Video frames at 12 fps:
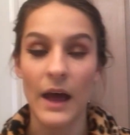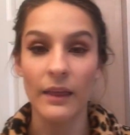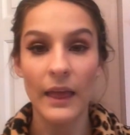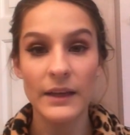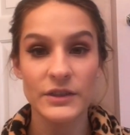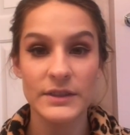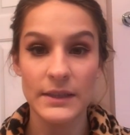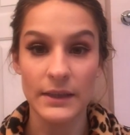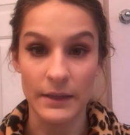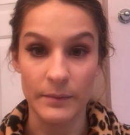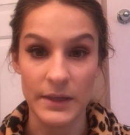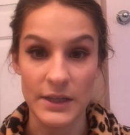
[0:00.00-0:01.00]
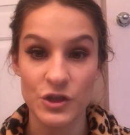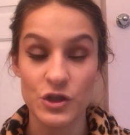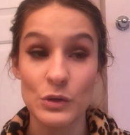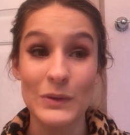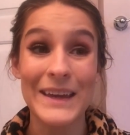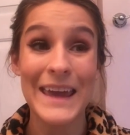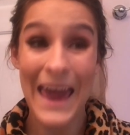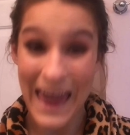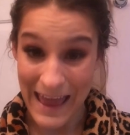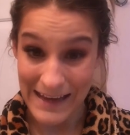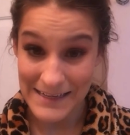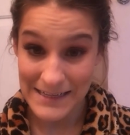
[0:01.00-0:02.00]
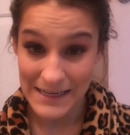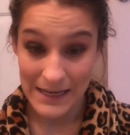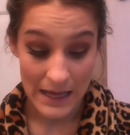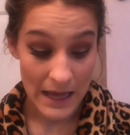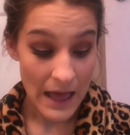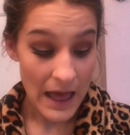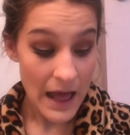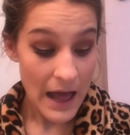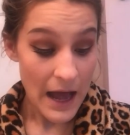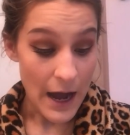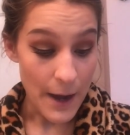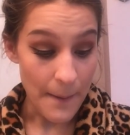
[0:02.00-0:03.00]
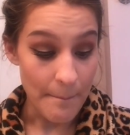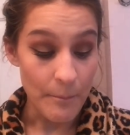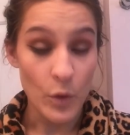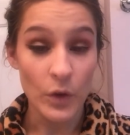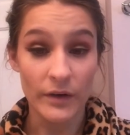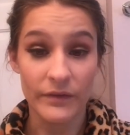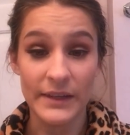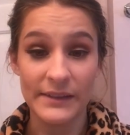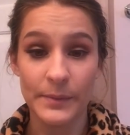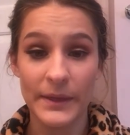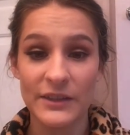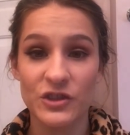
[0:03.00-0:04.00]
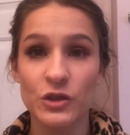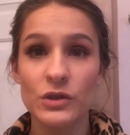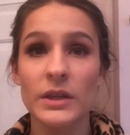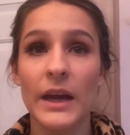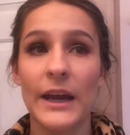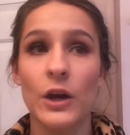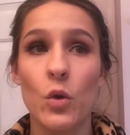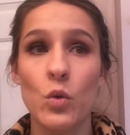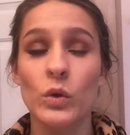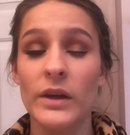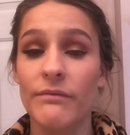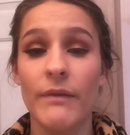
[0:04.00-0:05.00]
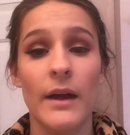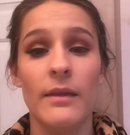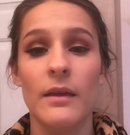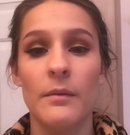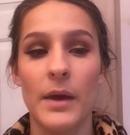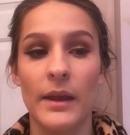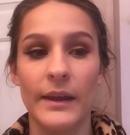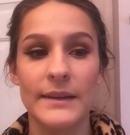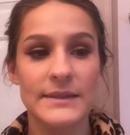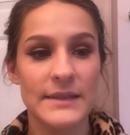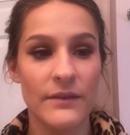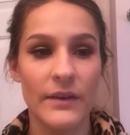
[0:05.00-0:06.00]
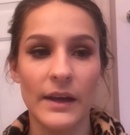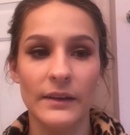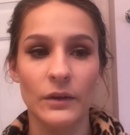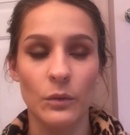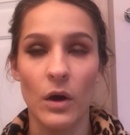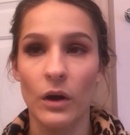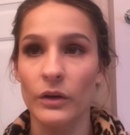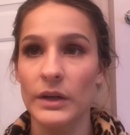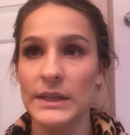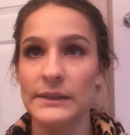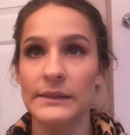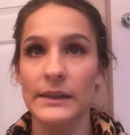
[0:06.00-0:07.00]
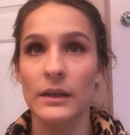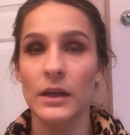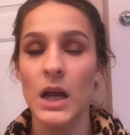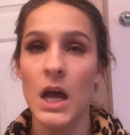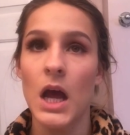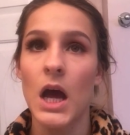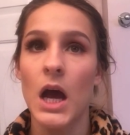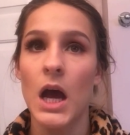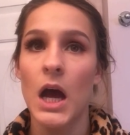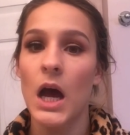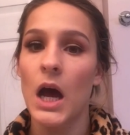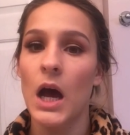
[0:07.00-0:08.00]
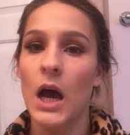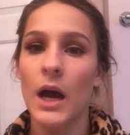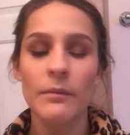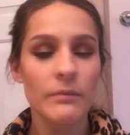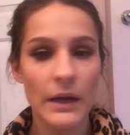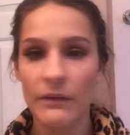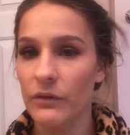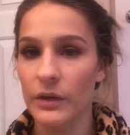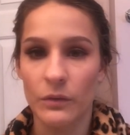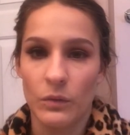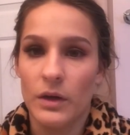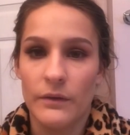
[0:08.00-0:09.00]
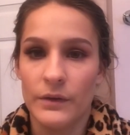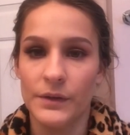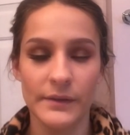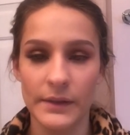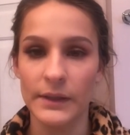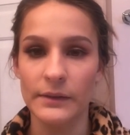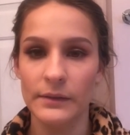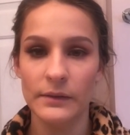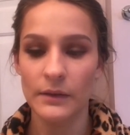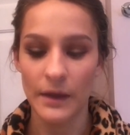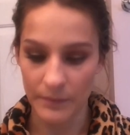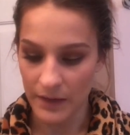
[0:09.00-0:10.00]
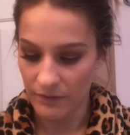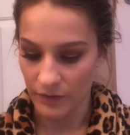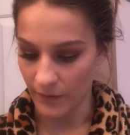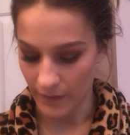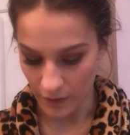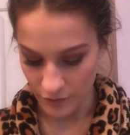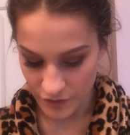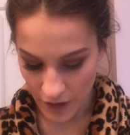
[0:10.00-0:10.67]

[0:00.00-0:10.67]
Eyelashes Unlimited to get more of these, because usually I can only find them at like a CVS, a Walgreens, and I'm never in one of those things. I'm never in there.